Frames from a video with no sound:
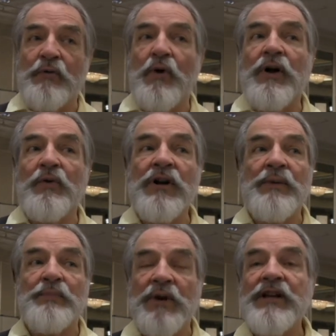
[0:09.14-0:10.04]
what
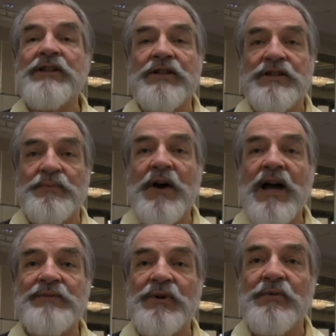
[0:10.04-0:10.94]
really pleased and
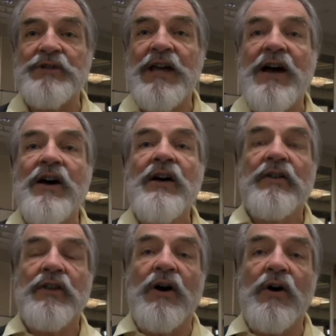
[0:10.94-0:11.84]
surprised me was how
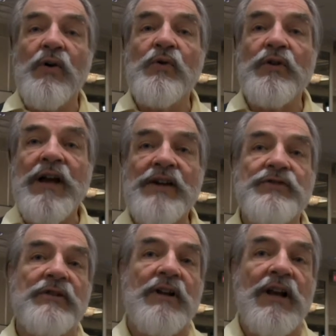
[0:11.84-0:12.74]
the whole
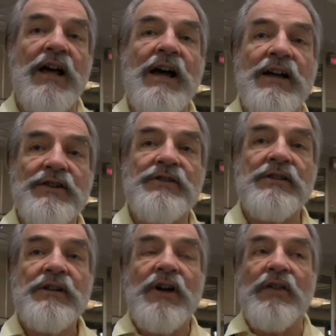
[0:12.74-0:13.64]
National Alliance,